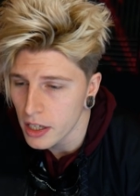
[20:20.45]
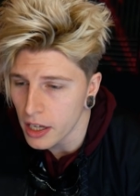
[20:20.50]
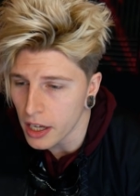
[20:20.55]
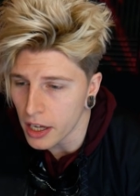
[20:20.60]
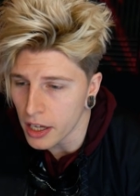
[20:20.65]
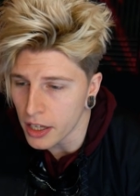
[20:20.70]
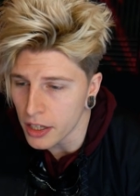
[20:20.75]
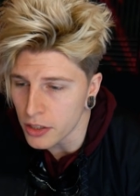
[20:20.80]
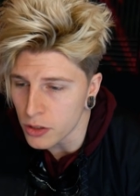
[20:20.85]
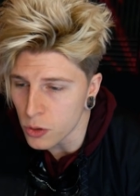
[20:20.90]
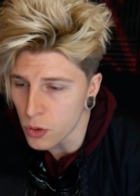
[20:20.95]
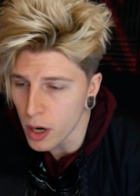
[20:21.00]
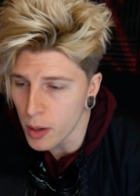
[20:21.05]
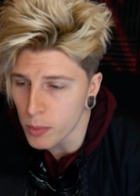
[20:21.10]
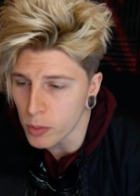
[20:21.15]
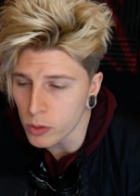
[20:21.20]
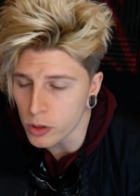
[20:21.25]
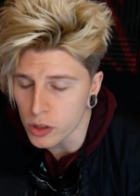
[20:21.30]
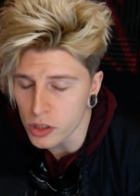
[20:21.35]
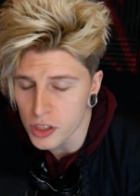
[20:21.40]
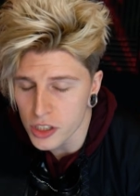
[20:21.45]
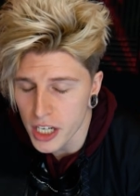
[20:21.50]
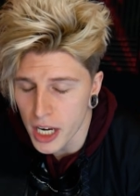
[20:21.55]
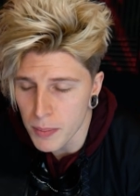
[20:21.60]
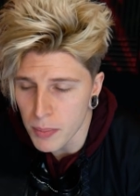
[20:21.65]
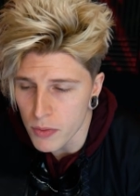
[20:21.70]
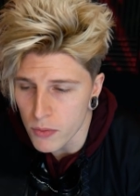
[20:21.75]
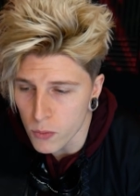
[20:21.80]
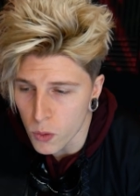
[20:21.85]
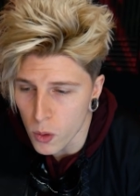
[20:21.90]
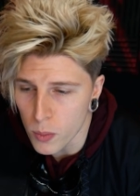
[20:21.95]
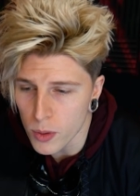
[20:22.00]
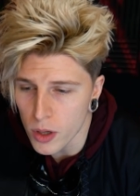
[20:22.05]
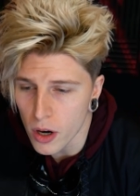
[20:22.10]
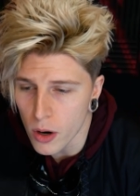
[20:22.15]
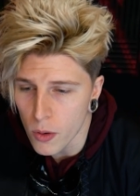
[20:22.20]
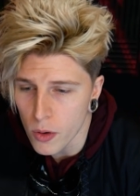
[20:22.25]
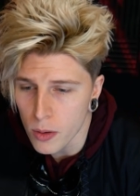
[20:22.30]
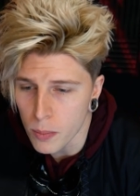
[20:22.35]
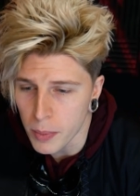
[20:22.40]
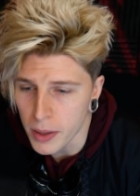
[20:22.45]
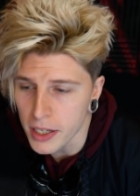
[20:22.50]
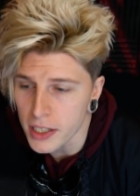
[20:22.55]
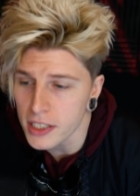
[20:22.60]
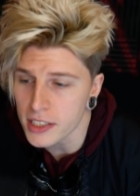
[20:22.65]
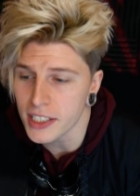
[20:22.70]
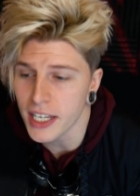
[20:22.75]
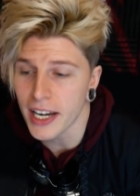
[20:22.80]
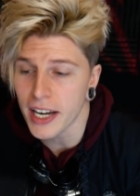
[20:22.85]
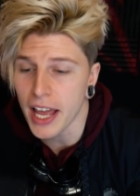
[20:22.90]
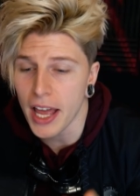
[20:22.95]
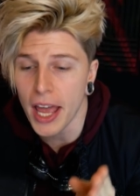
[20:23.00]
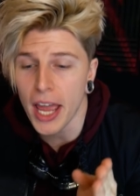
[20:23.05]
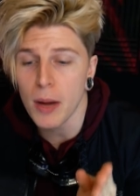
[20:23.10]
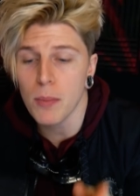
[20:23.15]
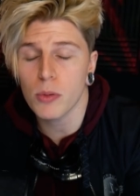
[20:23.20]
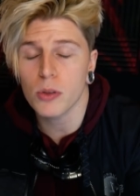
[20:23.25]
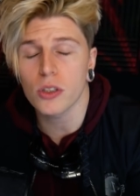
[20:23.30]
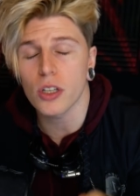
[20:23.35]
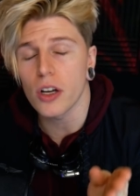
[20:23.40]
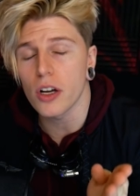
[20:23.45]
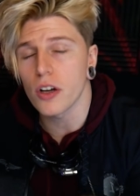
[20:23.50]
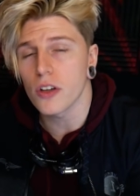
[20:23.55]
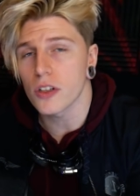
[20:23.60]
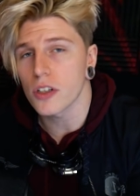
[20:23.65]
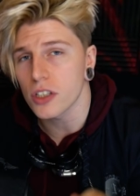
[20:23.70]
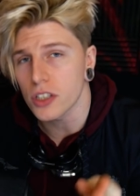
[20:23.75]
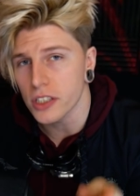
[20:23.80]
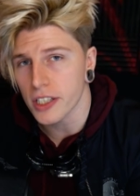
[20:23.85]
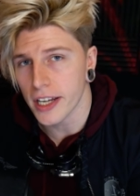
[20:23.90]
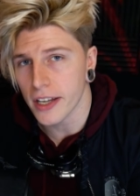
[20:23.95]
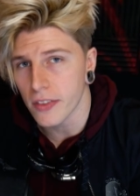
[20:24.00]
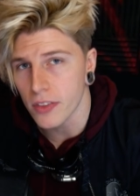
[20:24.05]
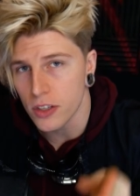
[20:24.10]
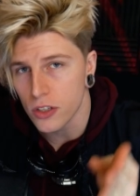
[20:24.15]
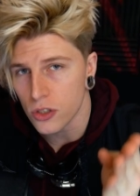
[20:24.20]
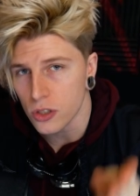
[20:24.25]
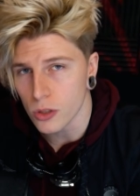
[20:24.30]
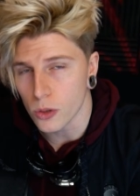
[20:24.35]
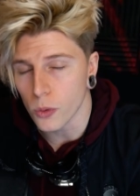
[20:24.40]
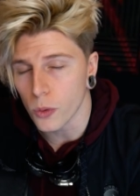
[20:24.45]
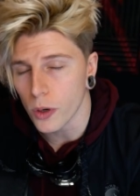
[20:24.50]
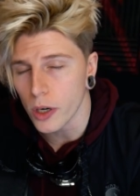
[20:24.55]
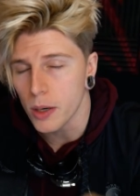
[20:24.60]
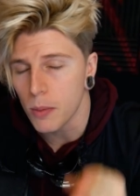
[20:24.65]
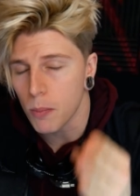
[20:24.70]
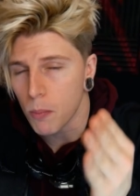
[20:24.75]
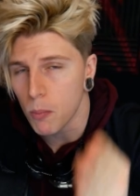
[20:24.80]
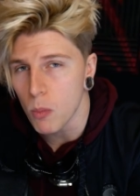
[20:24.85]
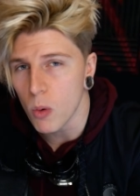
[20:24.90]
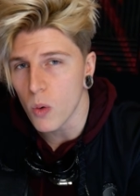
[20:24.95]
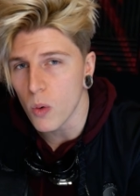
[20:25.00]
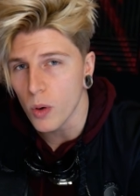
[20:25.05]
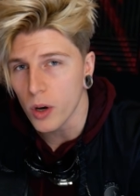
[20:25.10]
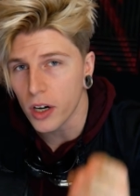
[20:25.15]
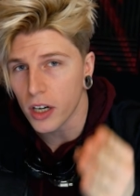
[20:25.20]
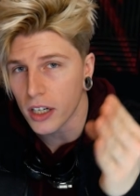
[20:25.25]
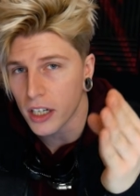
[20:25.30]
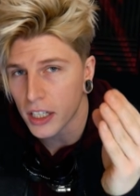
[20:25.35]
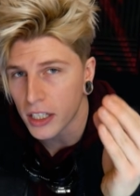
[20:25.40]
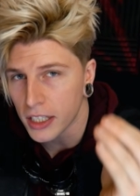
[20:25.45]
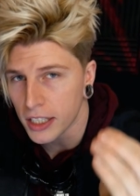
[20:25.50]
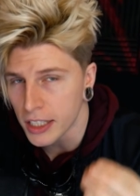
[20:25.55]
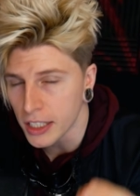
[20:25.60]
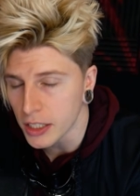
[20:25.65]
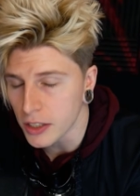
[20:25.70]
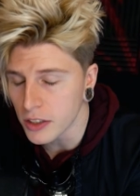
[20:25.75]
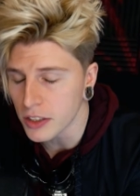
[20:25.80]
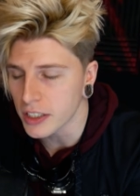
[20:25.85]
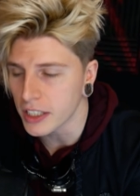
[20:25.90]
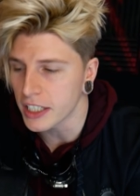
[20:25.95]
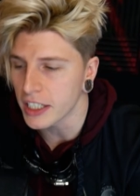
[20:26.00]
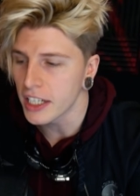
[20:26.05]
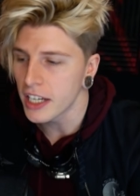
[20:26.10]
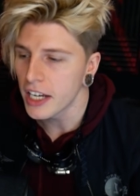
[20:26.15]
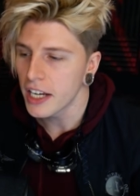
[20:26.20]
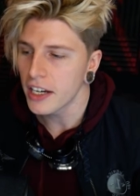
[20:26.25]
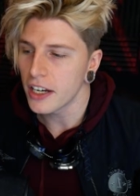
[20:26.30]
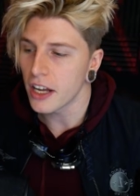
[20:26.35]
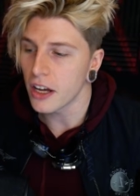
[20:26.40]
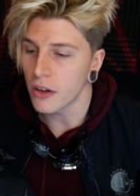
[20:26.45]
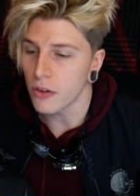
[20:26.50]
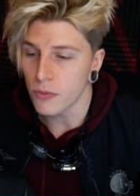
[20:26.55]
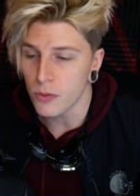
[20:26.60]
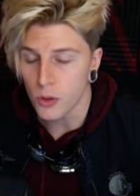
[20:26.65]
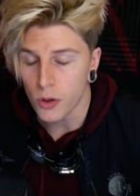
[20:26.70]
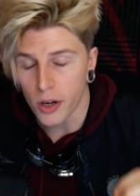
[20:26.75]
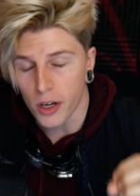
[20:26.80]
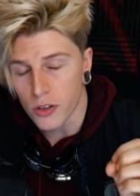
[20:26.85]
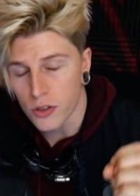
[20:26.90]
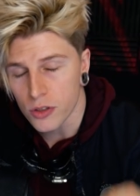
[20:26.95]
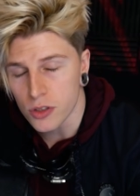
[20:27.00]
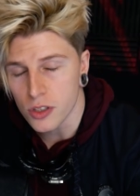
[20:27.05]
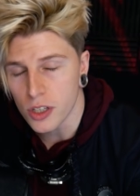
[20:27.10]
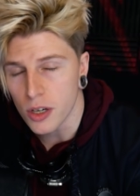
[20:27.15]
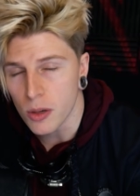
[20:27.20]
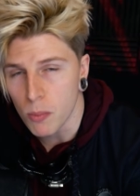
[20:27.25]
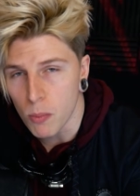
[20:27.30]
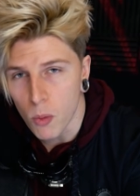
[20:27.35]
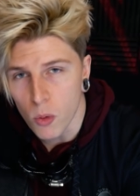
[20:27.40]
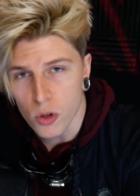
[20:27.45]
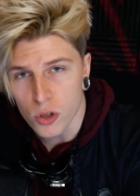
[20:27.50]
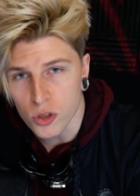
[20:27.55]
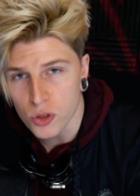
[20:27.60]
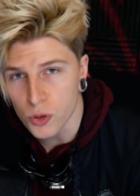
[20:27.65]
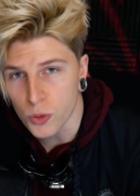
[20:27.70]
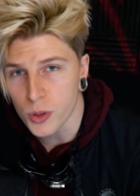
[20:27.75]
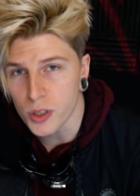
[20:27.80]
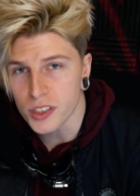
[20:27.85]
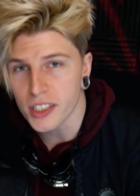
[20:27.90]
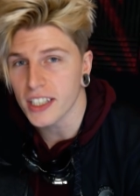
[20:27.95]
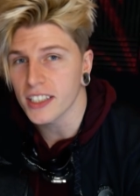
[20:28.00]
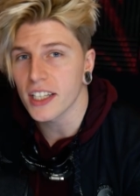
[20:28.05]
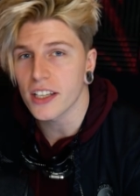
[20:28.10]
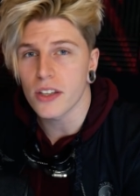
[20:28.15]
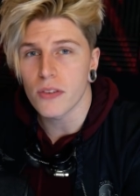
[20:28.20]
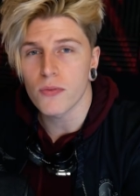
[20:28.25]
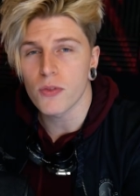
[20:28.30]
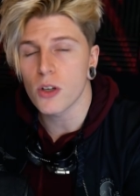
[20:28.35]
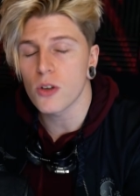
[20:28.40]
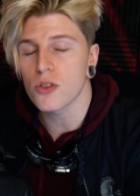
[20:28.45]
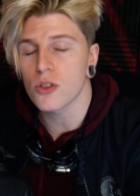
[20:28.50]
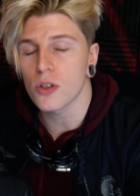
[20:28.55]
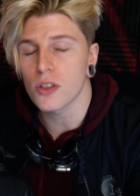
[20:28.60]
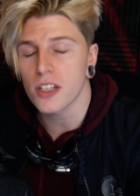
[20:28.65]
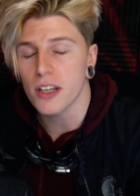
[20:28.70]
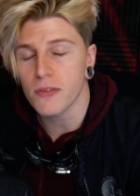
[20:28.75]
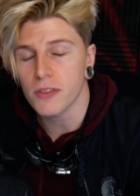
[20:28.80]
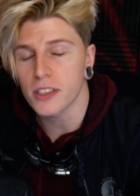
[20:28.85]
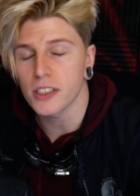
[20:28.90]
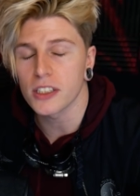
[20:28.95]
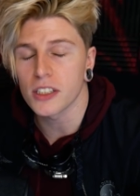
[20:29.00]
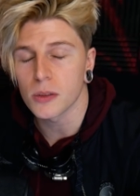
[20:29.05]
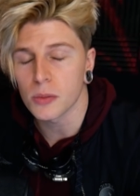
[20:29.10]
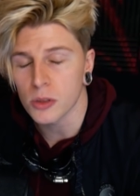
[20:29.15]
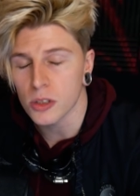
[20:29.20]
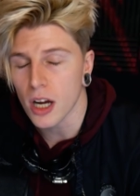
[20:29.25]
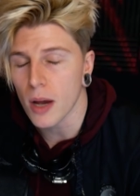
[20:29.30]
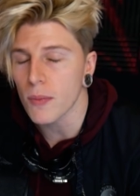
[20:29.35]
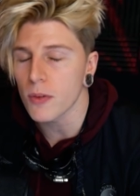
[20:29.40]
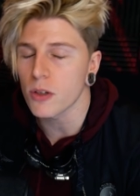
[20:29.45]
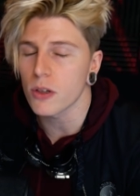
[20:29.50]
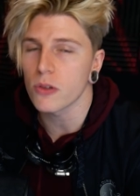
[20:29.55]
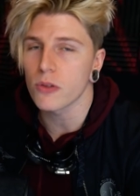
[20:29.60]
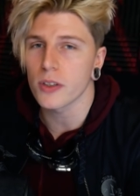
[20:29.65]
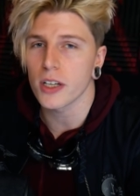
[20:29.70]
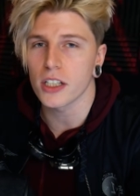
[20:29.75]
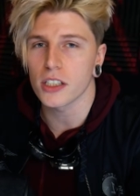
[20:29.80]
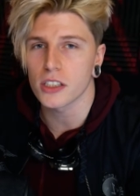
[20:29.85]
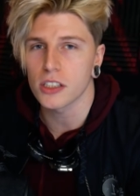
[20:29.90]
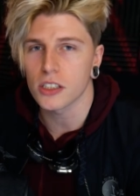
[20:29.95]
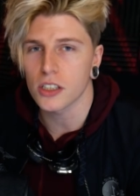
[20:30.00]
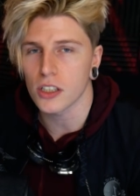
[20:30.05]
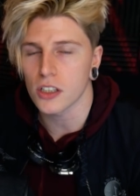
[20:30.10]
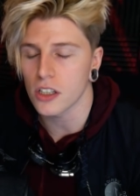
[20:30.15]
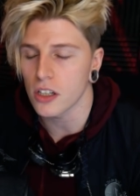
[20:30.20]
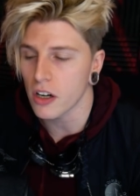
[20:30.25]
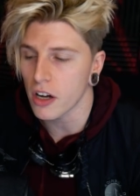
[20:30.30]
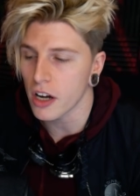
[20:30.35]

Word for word: and you're able to shape and form your own opinions and able to understand the story more clearly. Now, if you're interested in more stories like that in the future, definitely subscribe with notifications turned